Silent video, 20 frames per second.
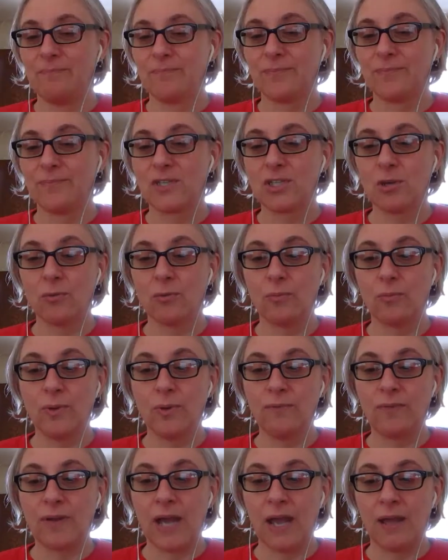So
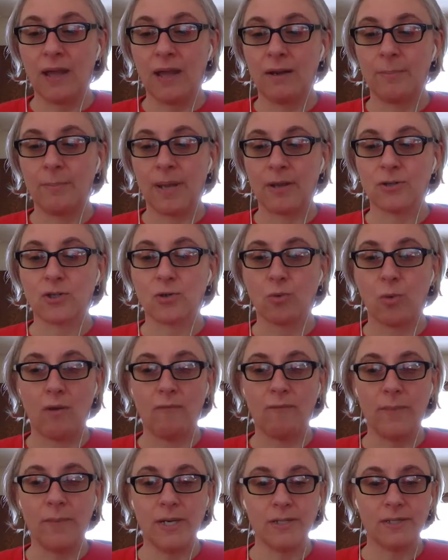we've got about 12
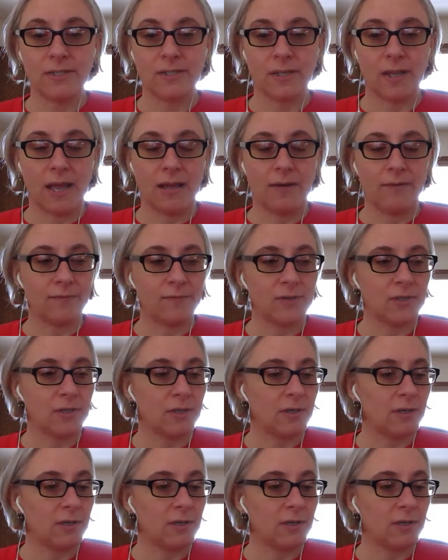minutes left.